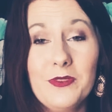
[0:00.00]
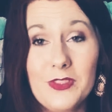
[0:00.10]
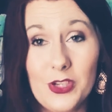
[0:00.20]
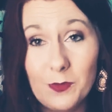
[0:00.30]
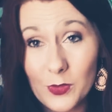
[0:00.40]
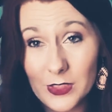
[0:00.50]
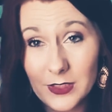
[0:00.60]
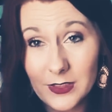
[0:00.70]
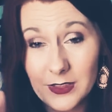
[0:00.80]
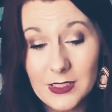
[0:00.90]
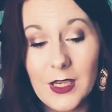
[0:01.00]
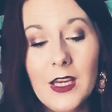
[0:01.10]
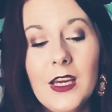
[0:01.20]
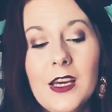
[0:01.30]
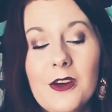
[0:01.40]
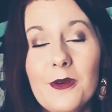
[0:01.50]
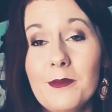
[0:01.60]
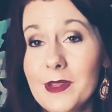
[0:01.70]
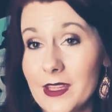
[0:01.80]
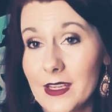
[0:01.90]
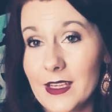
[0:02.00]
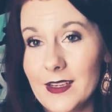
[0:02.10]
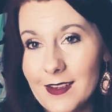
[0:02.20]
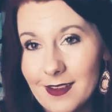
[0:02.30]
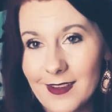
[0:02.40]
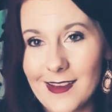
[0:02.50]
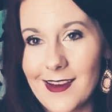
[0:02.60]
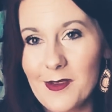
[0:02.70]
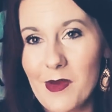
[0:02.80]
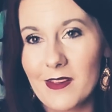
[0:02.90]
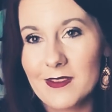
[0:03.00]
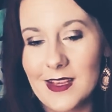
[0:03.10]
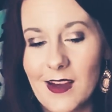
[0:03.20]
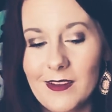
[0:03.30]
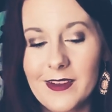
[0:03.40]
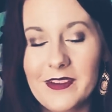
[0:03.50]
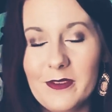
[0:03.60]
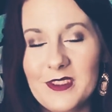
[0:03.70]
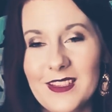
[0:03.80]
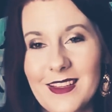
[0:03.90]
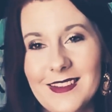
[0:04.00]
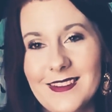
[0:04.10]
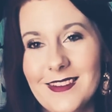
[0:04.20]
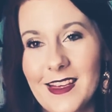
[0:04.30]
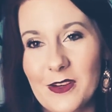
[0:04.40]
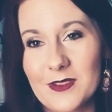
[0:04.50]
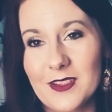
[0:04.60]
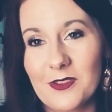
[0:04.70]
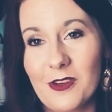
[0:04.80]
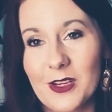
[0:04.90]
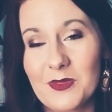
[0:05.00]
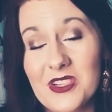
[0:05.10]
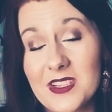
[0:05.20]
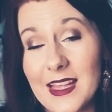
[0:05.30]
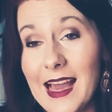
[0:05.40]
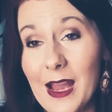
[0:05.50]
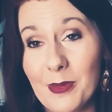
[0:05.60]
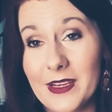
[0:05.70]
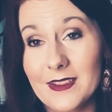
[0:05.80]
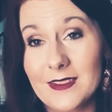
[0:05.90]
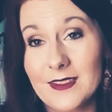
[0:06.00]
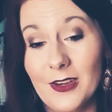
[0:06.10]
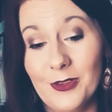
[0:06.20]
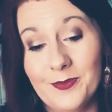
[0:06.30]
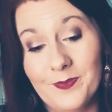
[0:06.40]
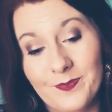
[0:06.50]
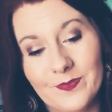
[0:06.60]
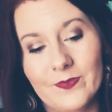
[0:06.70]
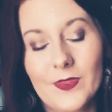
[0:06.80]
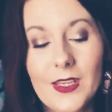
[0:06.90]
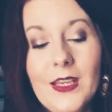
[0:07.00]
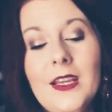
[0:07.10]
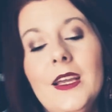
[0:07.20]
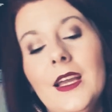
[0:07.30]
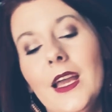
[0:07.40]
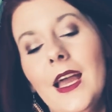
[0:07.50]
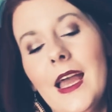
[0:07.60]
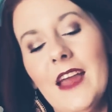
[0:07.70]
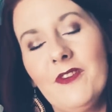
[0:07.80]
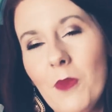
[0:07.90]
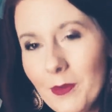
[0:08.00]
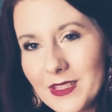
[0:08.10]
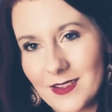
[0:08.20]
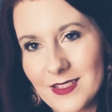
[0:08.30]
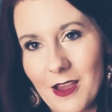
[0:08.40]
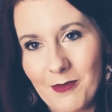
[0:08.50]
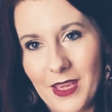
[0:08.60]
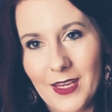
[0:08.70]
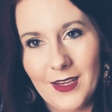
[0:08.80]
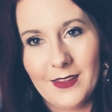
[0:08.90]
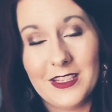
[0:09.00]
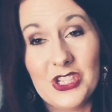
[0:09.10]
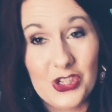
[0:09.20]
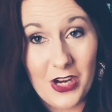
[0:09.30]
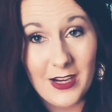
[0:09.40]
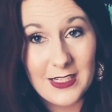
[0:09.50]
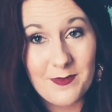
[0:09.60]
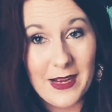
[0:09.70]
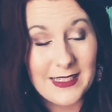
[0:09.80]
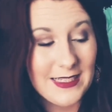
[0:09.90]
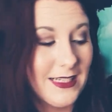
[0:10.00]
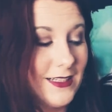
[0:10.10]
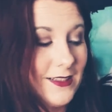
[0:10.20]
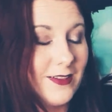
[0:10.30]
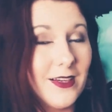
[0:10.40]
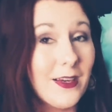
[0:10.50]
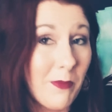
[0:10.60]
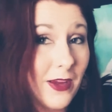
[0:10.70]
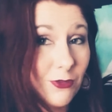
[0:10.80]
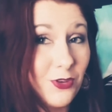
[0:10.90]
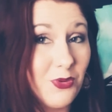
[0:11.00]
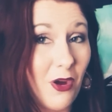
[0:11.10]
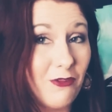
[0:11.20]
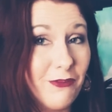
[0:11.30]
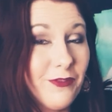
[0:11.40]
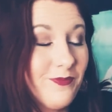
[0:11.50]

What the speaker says: of a turmoil, but then it kind of mellows out, and it goes to that, sun card, which is that happiness. So if a moment does come in that you're not expecting, it might throw you off,